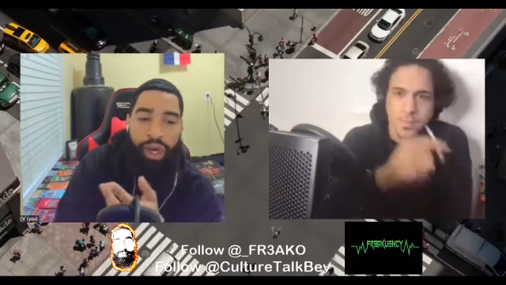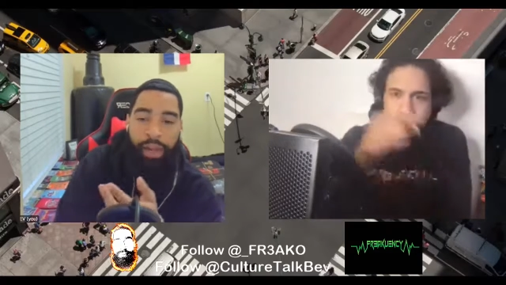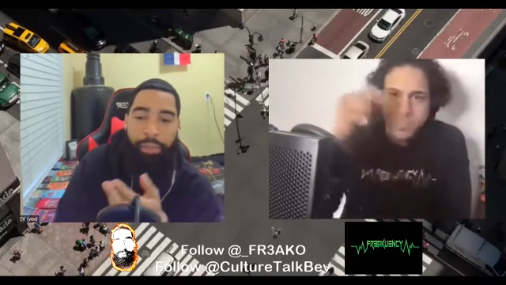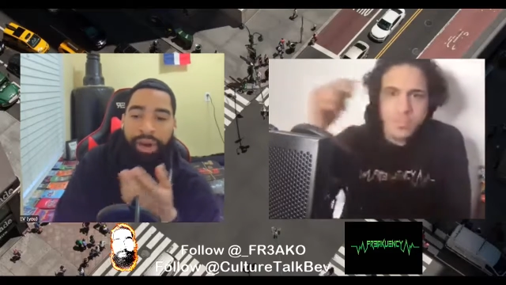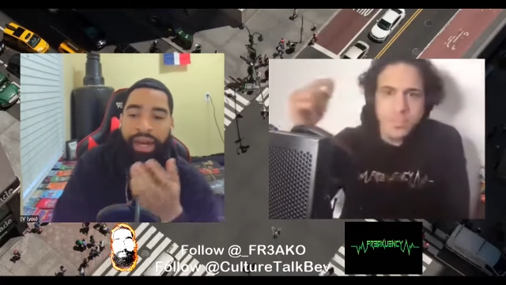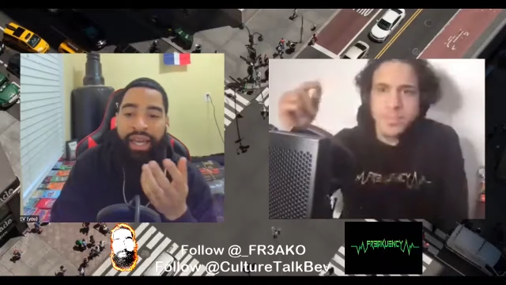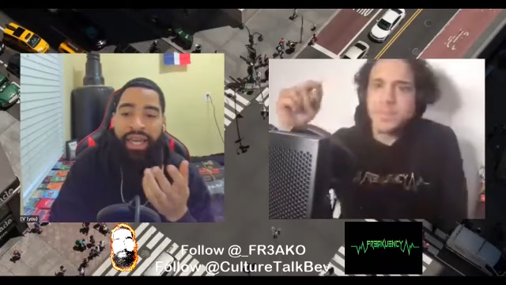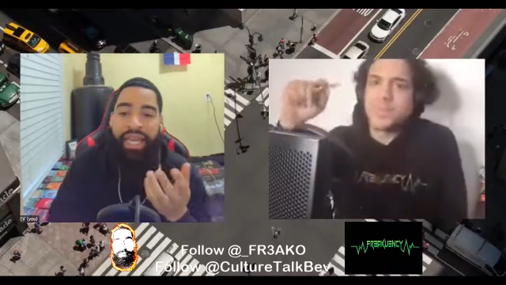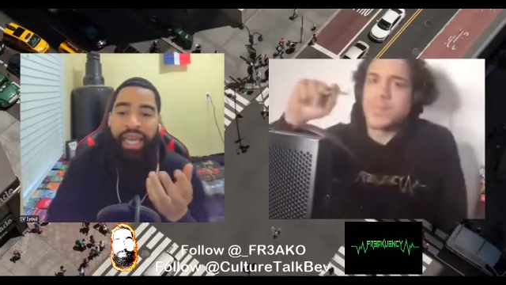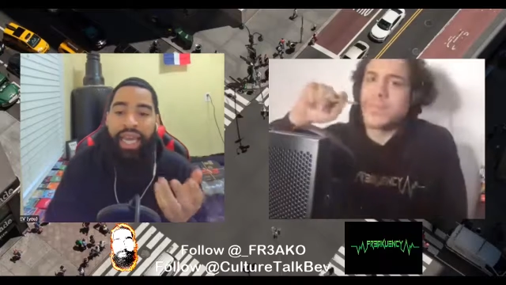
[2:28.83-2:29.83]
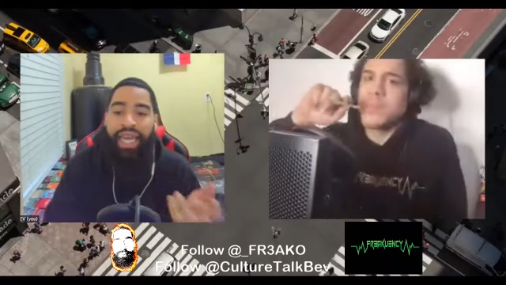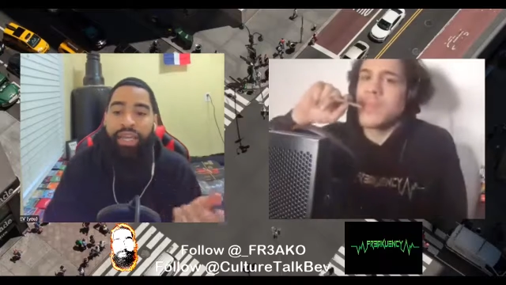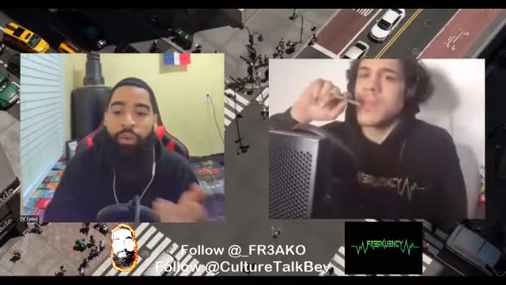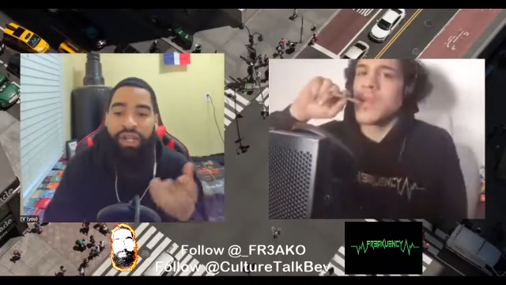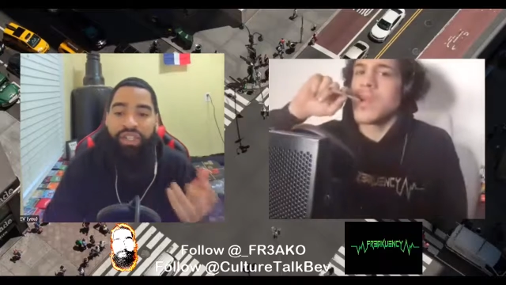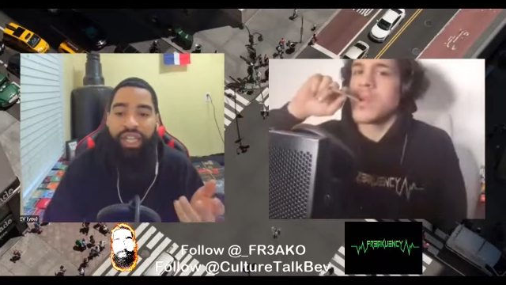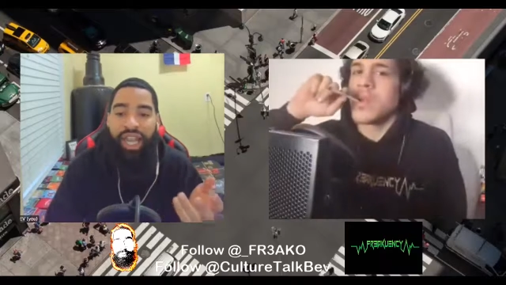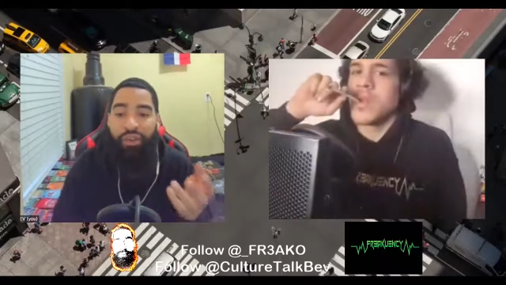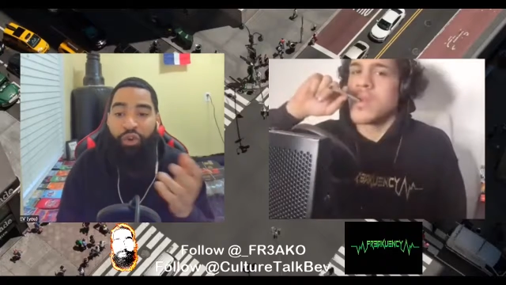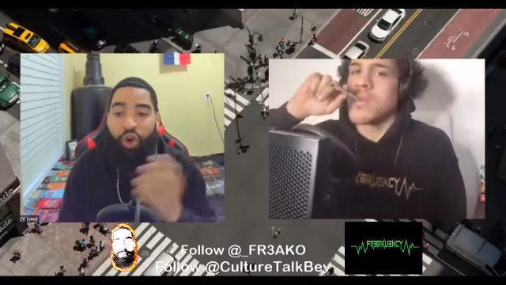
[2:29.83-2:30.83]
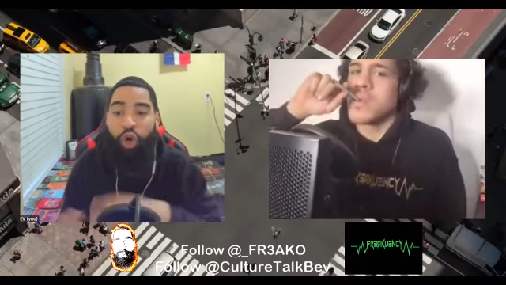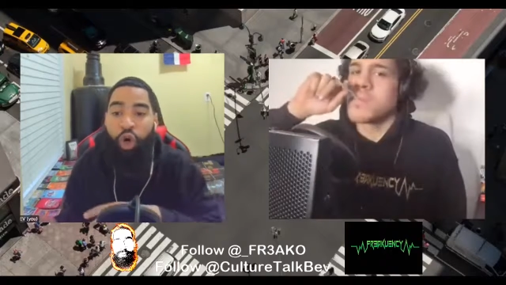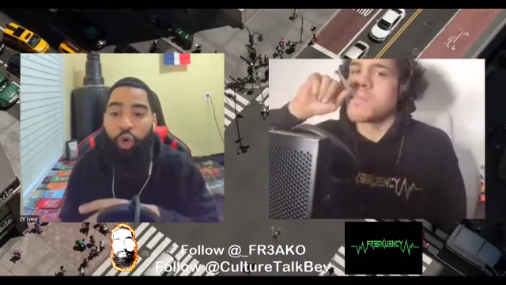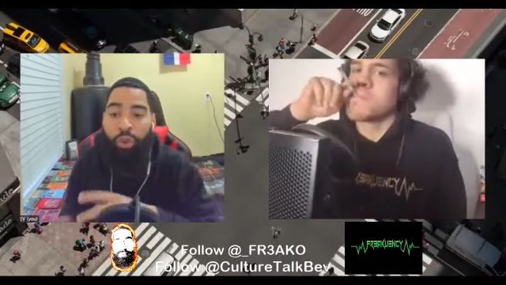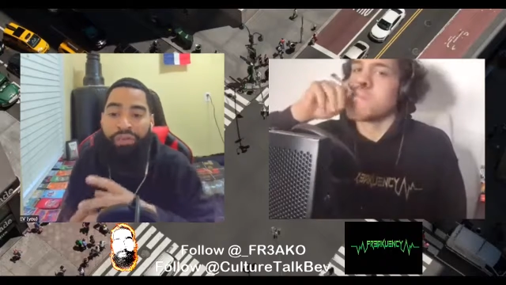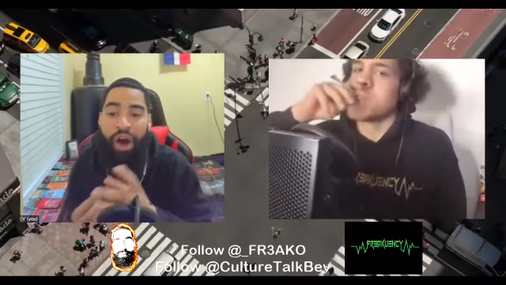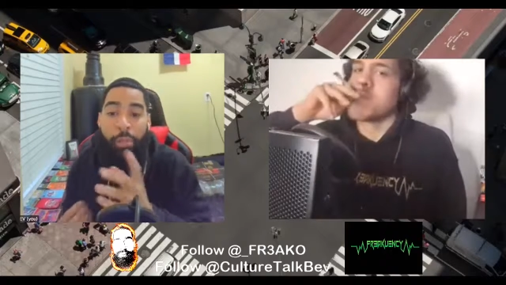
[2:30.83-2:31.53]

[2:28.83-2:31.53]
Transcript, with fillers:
Speaker 1: it, but he wants to like record without